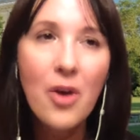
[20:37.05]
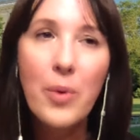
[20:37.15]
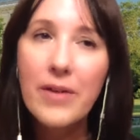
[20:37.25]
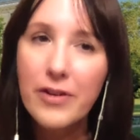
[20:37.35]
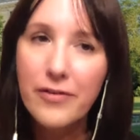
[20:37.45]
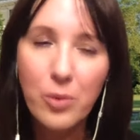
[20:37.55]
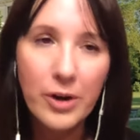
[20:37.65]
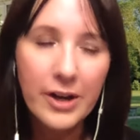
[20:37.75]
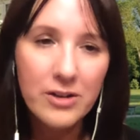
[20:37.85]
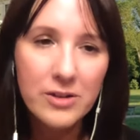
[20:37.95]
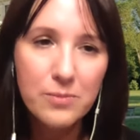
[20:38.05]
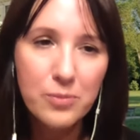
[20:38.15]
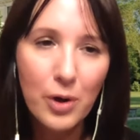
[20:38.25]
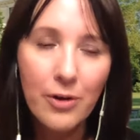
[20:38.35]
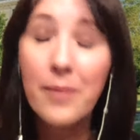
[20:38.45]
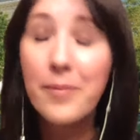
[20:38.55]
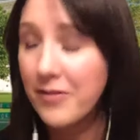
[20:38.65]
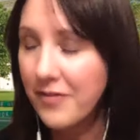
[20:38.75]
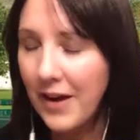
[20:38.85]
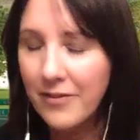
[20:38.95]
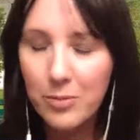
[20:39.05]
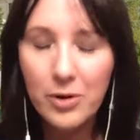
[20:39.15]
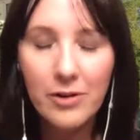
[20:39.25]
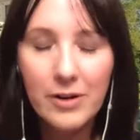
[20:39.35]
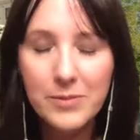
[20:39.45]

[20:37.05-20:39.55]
We have a four-year program and a five-year program.